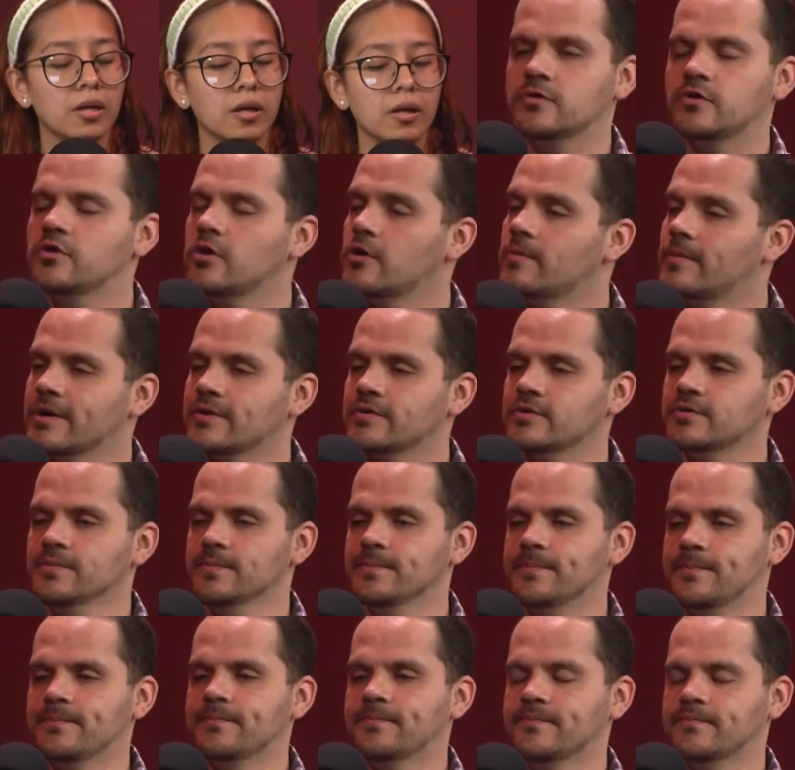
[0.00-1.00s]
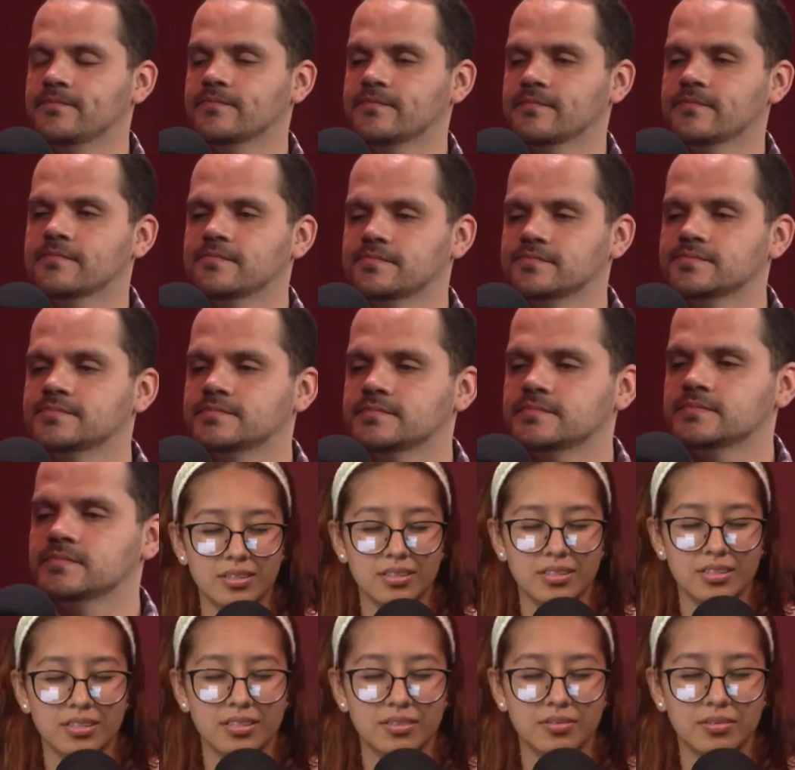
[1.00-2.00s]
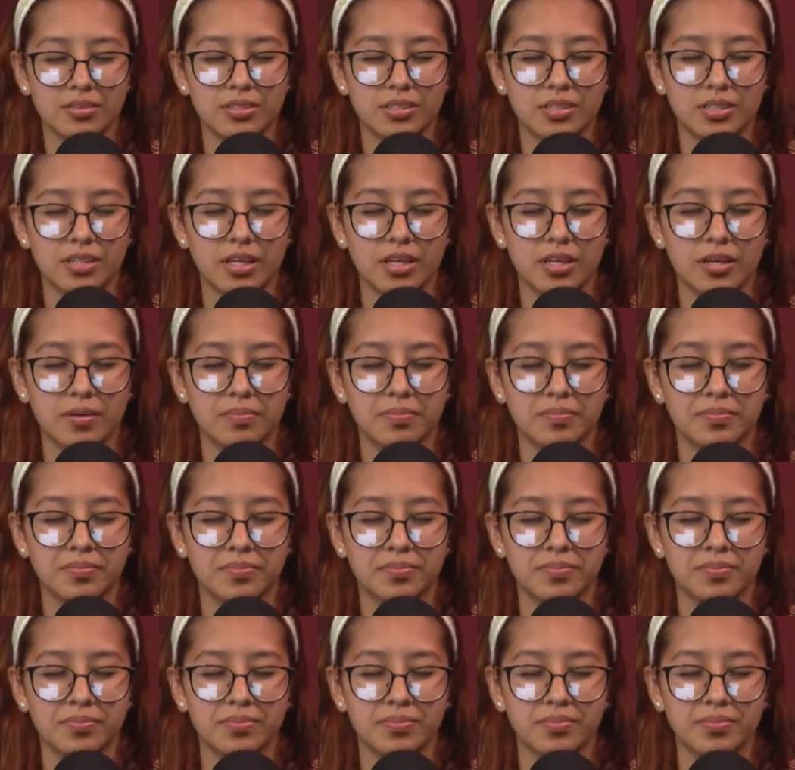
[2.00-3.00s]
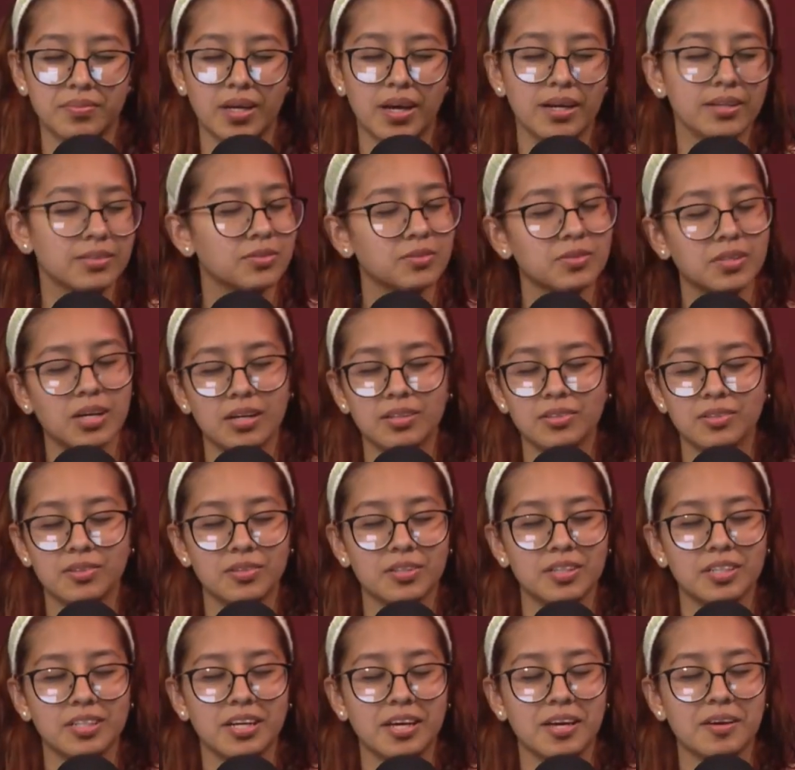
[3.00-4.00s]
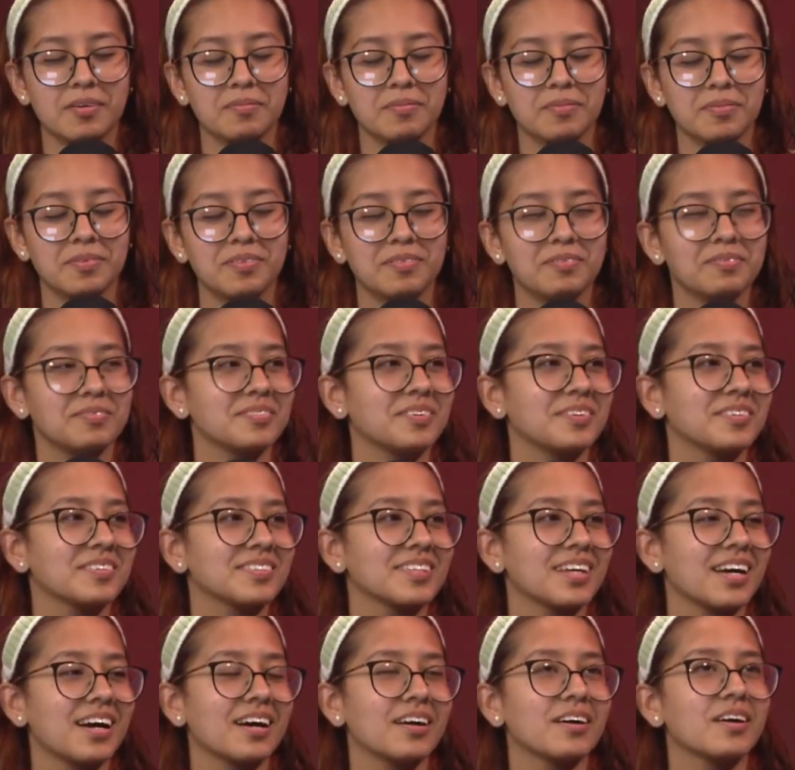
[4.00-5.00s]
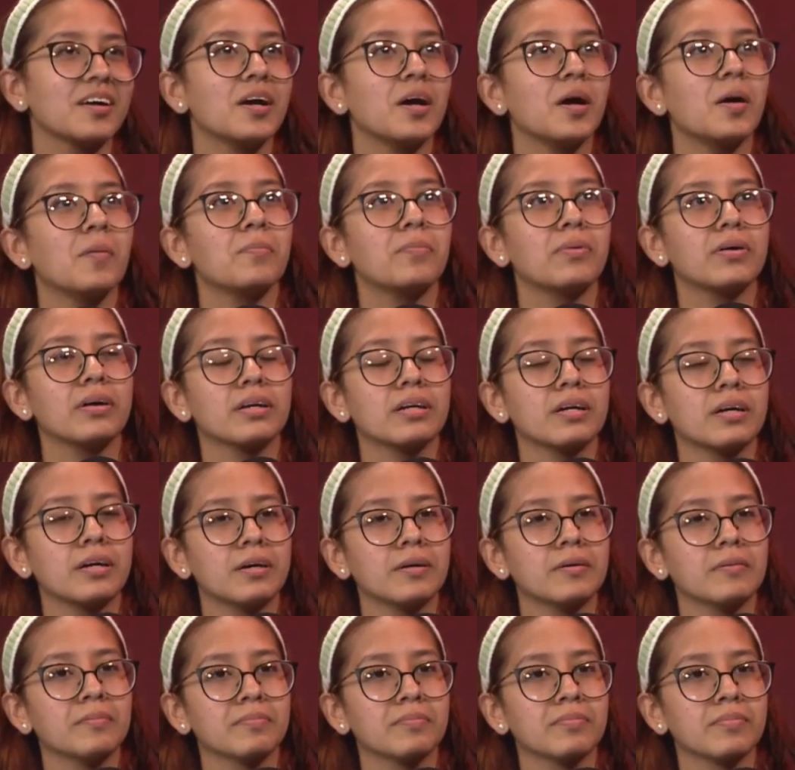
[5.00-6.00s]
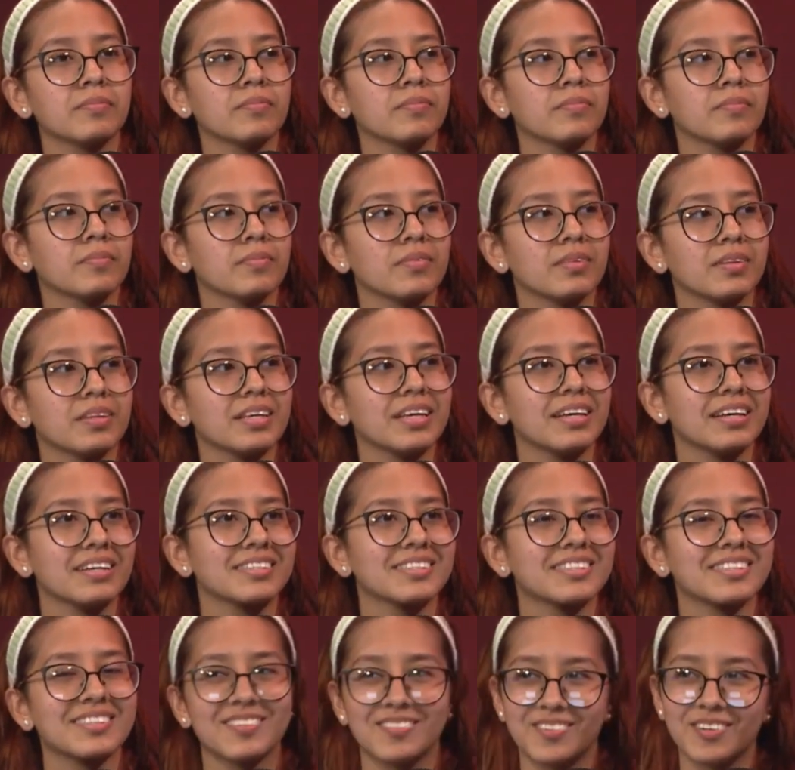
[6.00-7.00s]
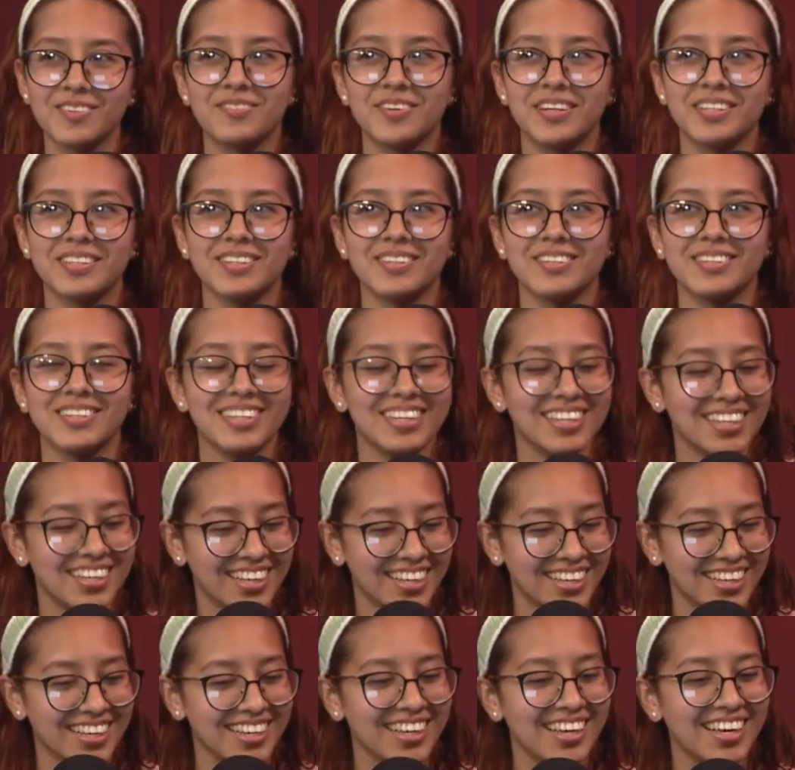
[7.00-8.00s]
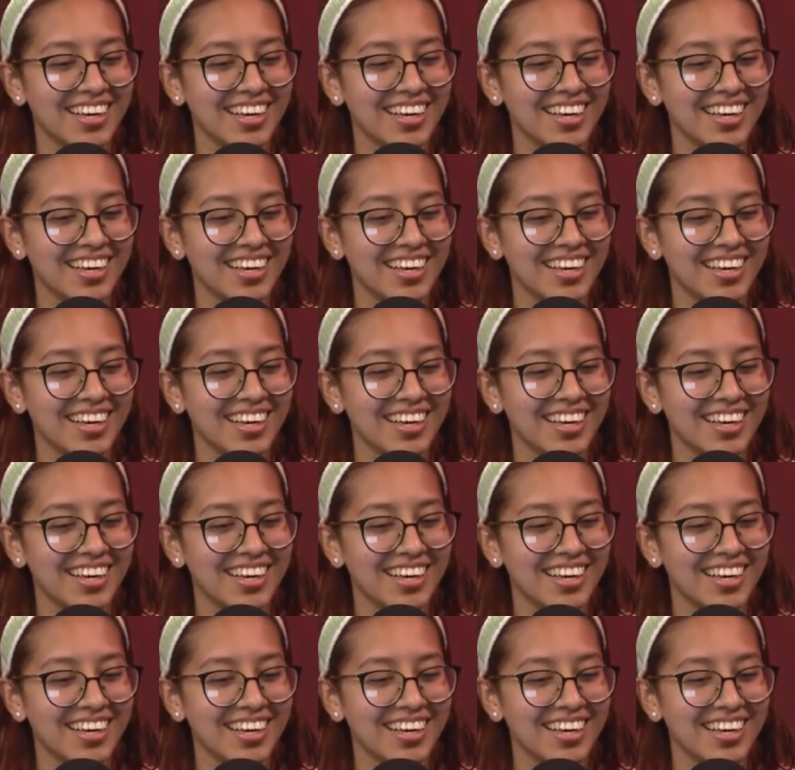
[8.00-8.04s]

Do you know by who? Uh, what's her name? I do not know her name. Okay. Uh, yeah, but um, we'll find it later. It's yes, we'll find it.